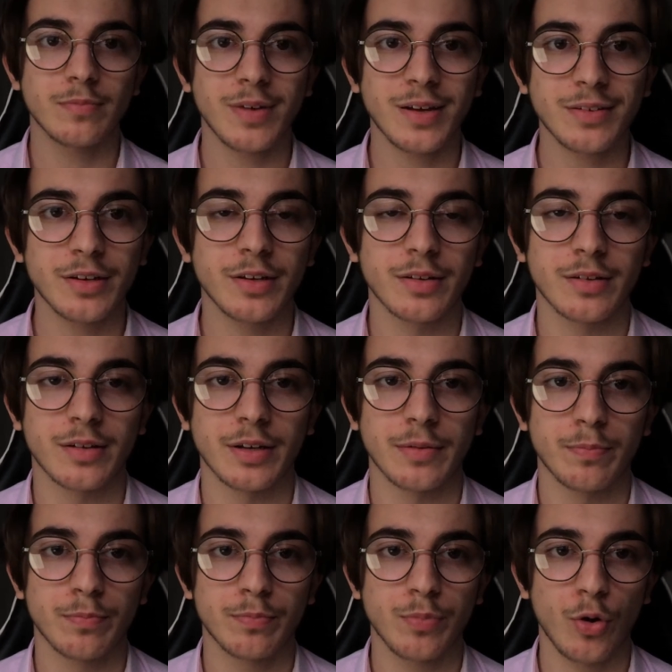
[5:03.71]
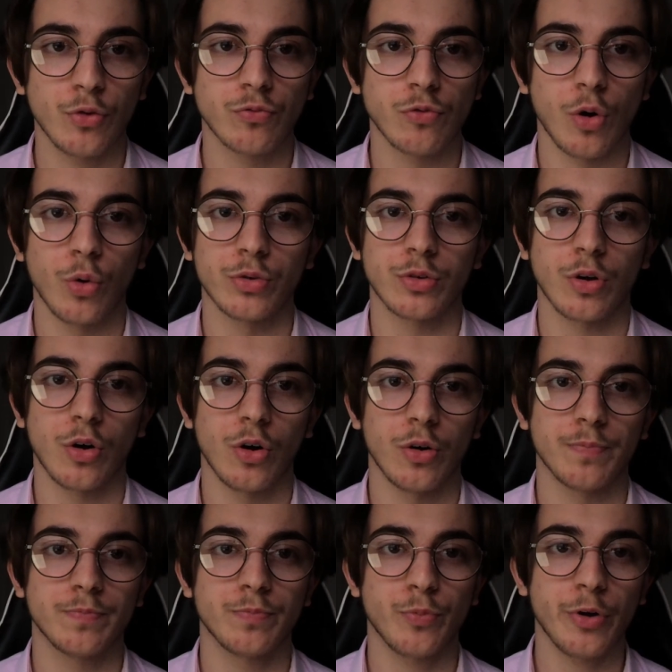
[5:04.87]
As you can see, both roles
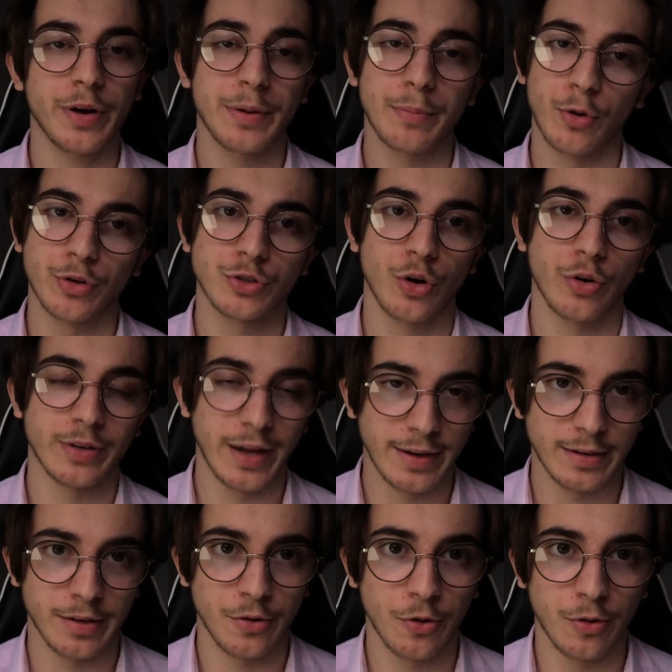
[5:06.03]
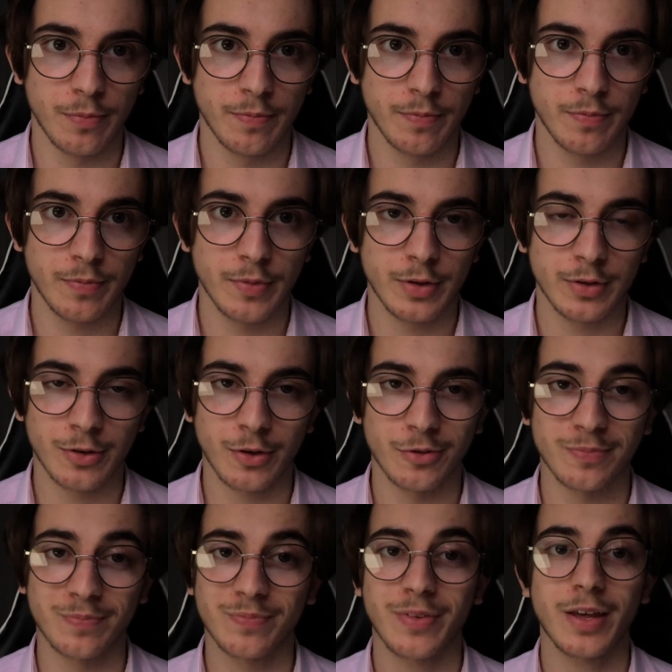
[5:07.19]
are pretty much identical.
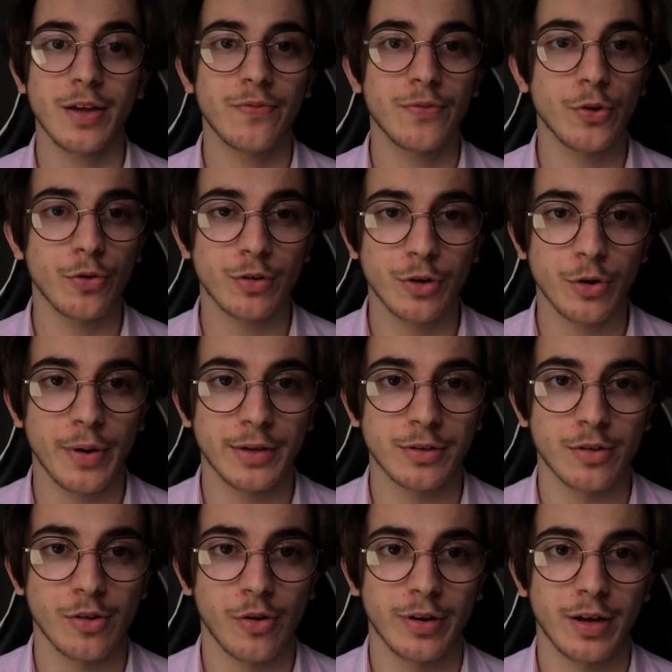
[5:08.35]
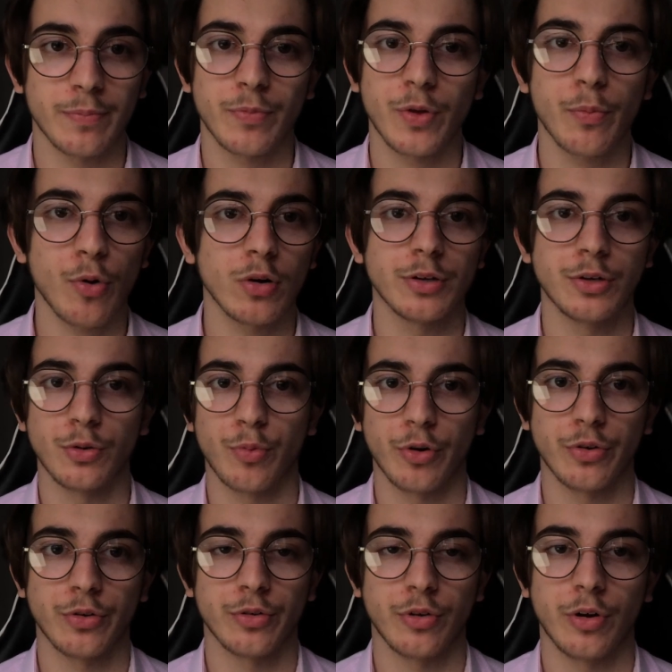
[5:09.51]
So if you're a UX designer, you probably do
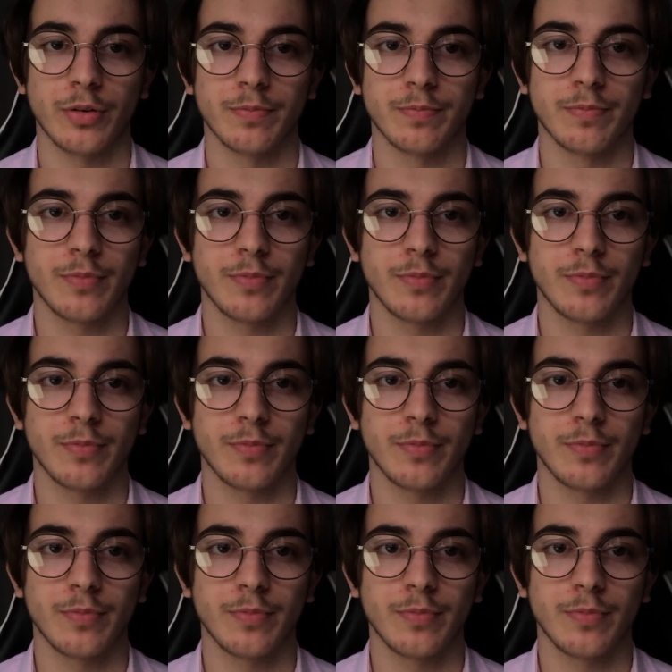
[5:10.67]
product design.